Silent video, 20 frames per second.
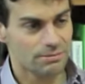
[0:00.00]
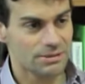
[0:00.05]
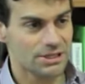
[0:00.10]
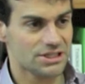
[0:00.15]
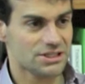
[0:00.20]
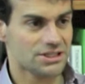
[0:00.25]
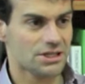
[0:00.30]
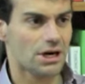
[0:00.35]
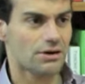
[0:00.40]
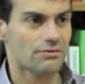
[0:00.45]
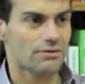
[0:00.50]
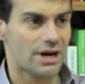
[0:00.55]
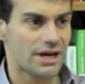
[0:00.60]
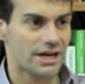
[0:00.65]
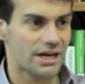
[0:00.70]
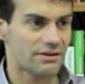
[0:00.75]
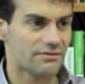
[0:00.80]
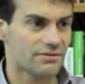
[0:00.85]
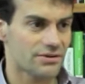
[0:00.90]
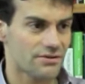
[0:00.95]
told me to start
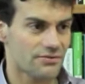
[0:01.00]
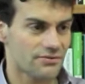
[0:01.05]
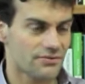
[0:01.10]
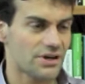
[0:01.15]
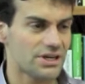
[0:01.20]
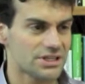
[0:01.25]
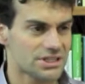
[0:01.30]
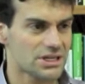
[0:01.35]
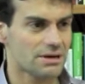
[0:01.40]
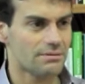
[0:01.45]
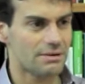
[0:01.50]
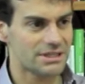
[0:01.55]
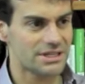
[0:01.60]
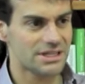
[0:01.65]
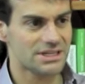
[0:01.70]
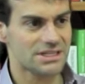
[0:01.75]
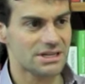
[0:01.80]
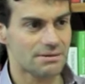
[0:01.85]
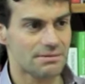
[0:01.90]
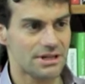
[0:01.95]
running, and for the first time
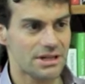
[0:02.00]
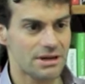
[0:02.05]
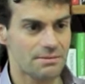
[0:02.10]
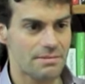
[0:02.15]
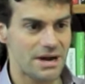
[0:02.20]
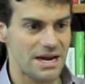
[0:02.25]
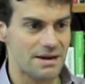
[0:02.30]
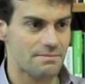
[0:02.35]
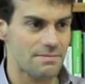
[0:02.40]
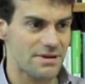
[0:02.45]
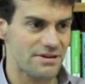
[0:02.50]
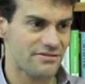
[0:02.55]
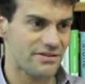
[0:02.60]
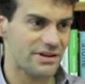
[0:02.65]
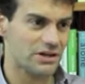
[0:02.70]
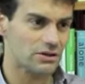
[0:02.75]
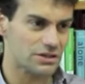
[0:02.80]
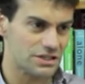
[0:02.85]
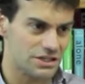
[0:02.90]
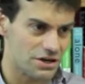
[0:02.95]
I did something that made me
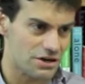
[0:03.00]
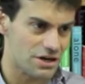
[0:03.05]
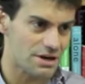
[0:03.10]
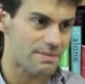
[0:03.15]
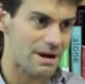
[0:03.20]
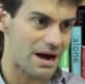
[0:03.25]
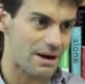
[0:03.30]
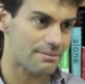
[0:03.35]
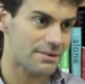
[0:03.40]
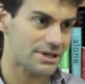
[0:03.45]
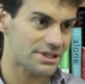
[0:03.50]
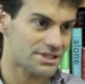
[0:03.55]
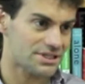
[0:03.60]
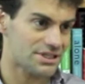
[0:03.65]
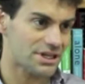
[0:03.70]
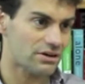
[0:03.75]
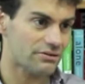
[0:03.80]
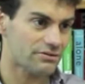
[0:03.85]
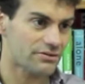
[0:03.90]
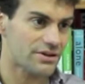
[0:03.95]
feel good about
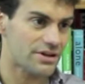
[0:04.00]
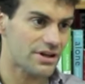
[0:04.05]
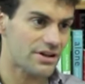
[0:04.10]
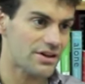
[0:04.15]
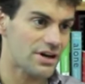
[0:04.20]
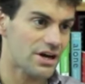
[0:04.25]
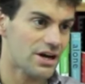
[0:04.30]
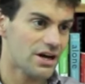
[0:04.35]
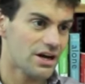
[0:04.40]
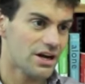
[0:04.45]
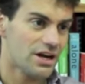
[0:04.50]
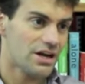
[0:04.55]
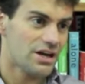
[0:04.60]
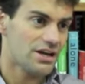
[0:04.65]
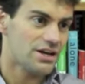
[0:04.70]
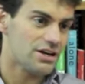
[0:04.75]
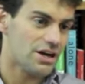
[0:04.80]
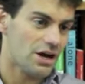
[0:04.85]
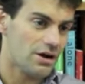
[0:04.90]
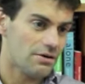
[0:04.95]
myself. And
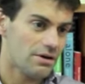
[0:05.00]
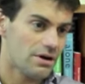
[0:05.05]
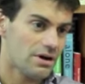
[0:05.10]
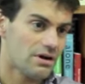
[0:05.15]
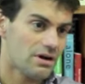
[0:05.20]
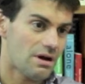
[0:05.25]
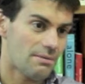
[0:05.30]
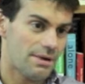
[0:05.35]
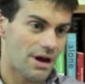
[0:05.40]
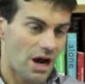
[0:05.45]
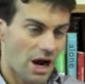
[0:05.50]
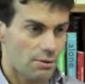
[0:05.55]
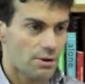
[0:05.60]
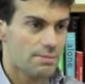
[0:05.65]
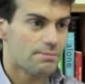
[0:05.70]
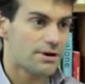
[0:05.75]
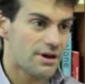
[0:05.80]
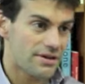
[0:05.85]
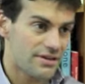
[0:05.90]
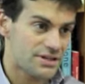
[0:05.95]
then I
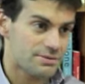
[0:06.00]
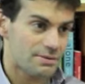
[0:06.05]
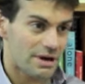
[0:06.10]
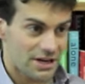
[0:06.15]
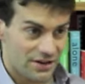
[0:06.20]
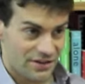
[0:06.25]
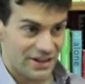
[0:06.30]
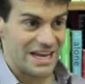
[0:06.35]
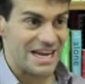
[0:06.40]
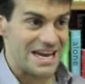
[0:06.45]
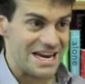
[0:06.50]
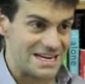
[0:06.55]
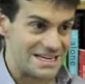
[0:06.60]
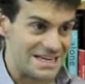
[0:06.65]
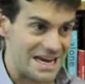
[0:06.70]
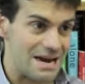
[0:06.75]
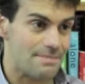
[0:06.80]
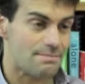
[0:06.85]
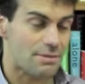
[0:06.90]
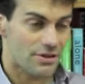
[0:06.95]
would put it this way, I don't think
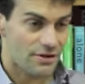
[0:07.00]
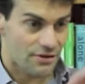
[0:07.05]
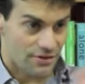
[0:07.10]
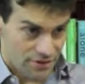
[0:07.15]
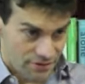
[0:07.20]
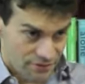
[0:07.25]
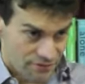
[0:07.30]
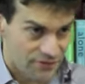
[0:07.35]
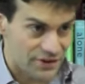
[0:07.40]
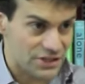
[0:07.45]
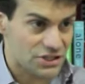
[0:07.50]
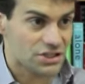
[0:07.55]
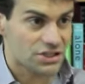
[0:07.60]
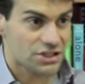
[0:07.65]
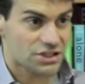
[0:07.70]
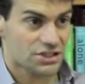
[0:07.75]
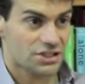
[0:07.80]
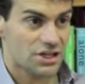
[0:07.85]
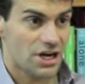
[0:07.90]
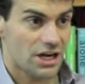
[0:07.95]
he did, but the
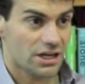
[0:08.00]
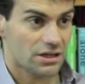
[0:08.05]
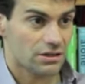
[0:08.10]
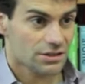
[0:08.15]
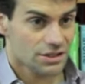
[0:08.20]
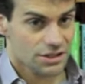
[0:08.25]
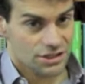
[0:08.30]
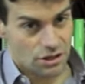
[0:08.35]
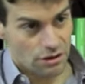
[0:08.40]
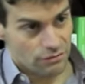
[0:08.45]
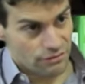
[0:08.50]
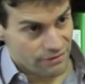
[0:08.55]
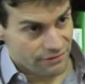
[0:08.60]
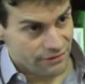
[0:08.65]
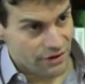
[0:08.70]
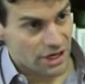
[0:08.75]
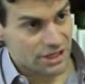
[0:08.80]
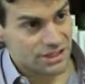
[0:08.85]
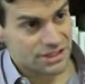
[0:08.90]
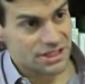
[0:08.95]
vicious circle just got
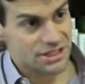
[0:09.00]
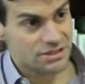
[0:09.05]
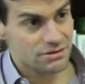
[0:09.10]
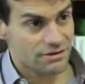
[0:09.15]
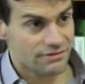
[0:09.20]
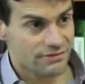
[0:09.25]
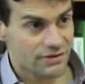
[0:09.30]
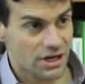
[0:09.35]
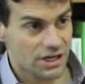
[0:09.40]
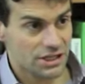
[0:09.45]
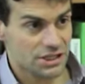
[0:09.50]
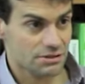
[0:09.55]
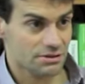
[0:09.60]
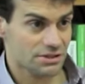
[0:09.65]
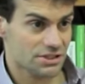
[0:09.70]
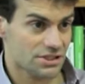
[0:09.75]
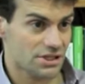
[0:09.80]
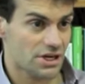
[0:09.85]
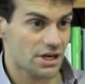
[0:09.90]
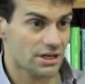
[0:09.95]
reversed into a
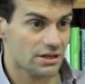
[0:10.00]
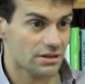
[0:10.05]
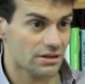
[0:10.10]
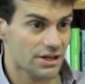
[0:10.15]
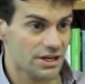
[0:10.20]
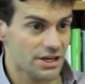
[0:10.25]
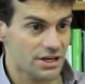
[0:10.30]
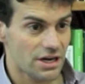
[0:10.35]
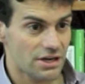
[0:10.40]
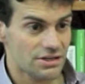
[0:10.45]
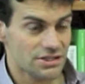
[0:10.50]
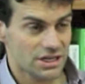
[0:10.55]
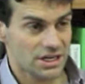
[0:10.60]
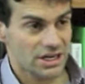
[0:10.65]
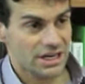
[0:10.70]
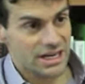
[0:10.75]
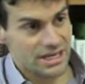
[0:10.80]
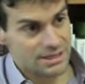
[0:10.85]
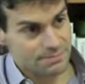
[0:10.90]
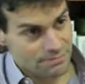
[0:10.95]
virtuous circle, that, you know,
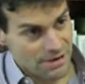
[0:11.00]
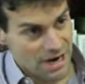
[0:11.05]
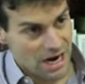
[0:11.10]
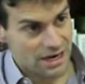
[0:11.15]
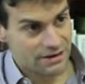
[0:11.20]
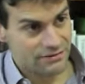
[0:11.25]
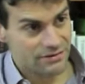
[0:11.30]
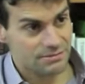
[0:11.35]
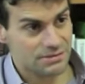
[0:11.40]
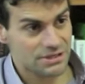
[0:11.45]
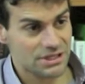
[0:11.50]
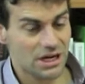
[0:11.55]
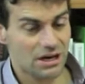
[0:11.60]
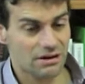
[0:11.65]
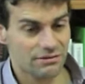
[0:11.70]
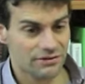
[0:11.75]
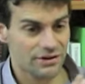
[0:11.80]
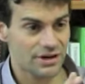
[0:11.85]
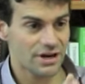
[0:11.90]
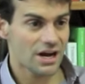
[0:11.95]
suddenly he's proud of
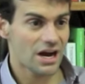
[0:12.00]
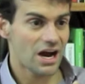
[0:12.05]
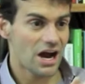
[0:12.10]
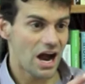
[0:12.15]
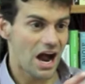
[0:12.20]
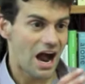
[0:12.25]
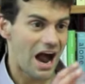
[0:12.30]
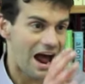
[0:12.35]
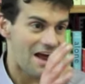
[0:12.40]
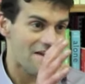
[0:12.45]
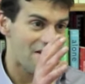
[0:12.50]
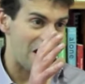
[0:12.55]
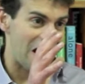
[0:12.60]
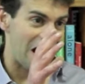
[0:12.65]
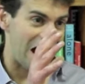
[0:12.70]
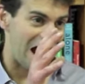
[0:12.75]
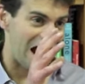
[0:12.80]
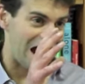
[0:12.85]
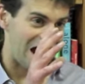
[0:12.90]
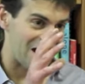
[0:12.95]
himself,
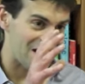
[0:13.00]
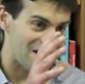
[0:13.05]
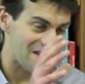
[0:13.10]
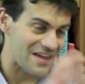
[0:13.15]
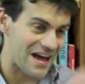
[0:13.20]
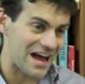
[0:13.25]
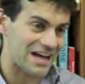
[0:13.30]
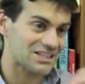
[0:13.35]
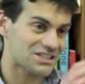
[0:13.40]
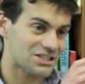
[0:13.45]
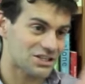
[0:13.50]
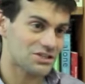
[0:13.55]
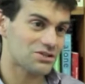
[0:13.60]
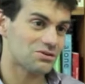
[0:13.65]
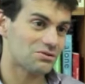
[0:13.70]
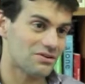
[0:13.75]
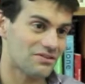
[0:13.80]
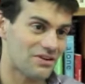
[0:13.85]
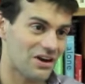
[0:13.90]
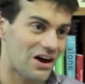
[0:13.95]
and that's the
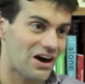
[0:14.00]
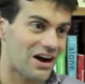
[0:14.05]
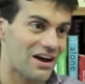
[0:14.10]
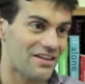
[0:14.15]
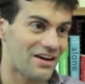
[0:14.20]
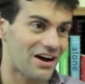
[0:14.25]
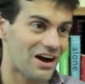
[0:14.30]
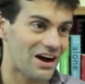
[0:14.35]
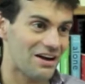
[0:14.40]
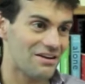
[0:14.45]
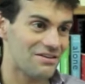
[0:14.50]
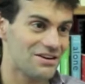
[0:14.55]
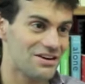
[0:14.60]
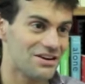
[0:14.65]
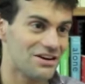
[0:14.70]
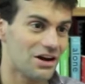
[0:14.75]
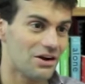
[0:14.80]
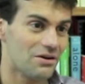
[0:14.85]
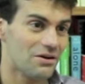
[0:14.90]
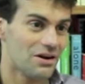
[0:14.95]
sort of guy that I,
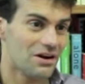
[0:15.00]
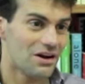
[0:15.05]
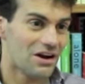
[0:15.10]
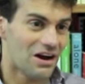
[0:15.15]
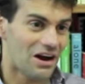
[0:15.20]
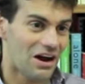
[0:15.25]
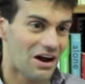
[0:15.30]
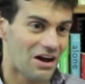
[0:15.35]
you know,